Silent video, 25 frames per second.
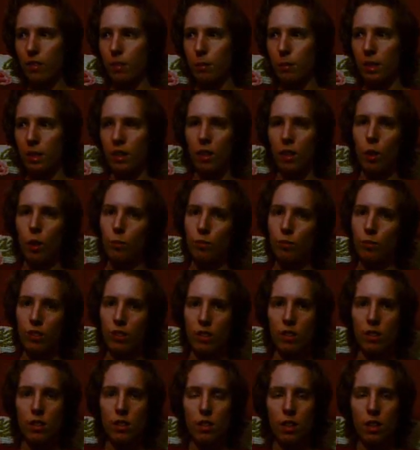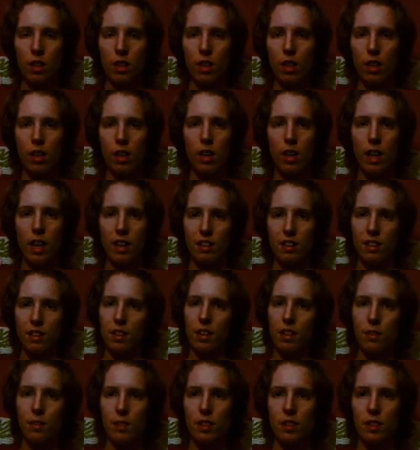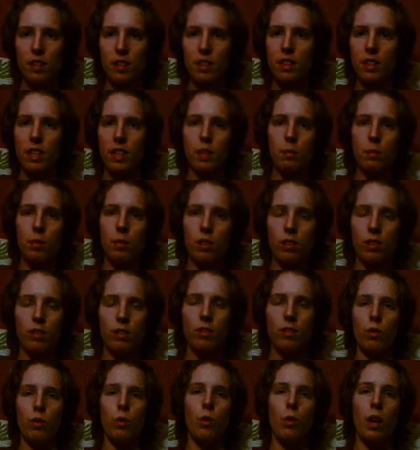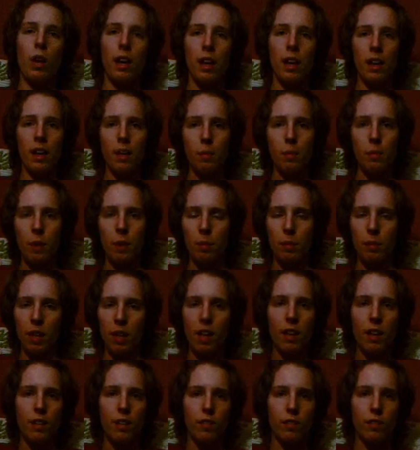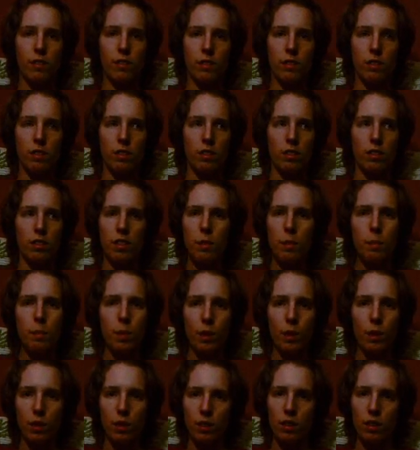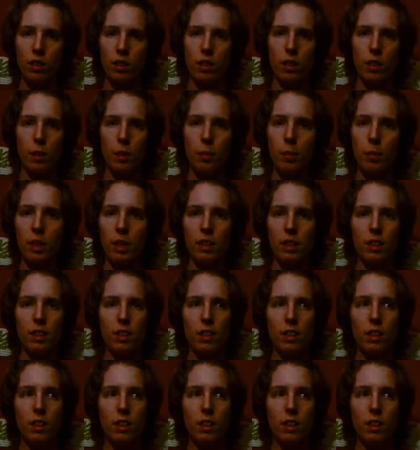I mean, obvious as the living statement who I am. I'm life. Simple. But